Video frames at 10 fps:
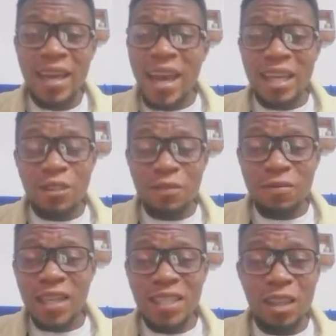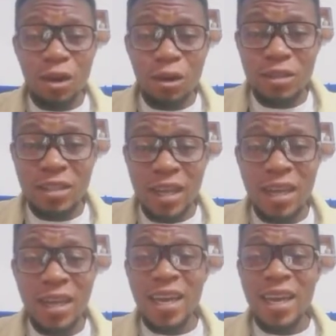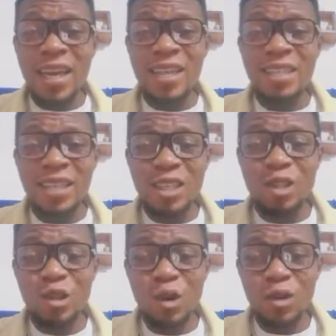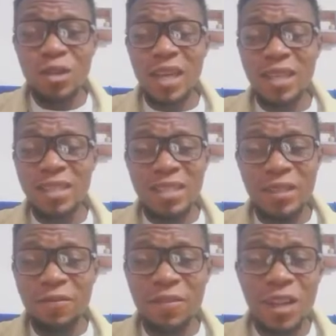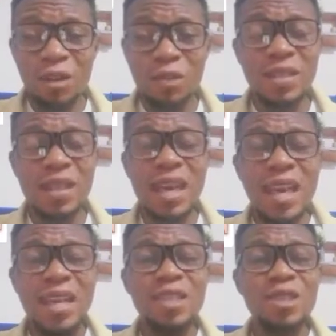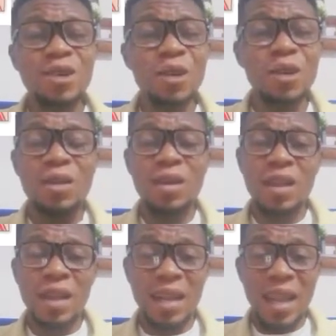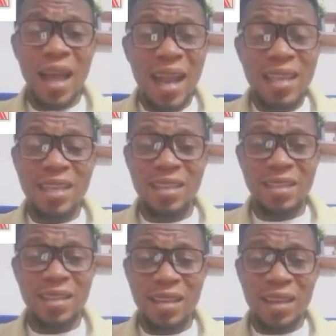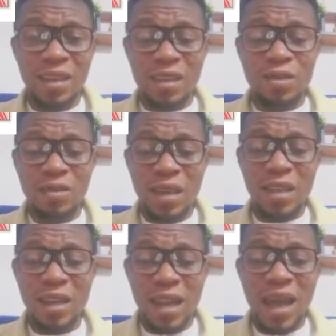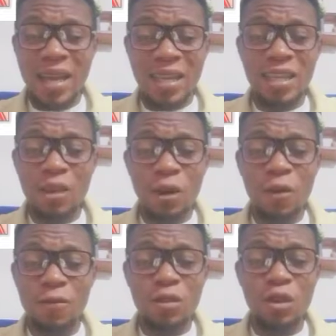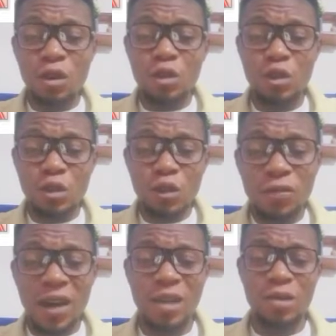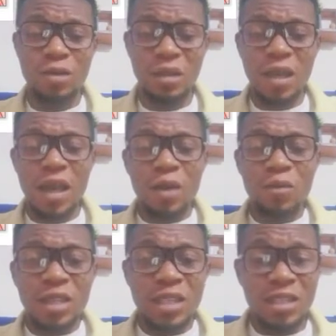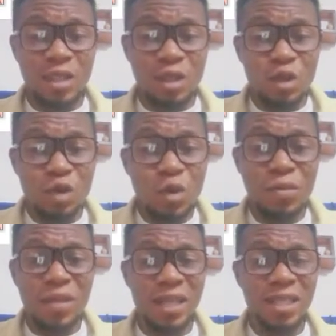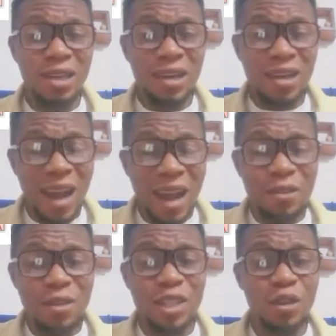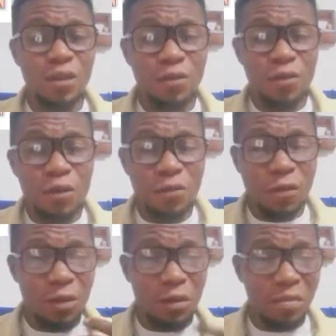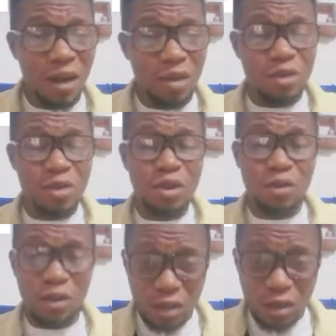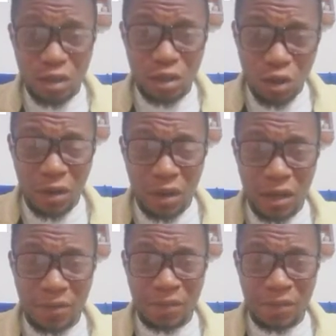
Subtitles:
esophageal ulcer is a sore that develops in your lining, in the lining of your esophagus, which is a tube that carries your food from your mouth to your what? Your stomach.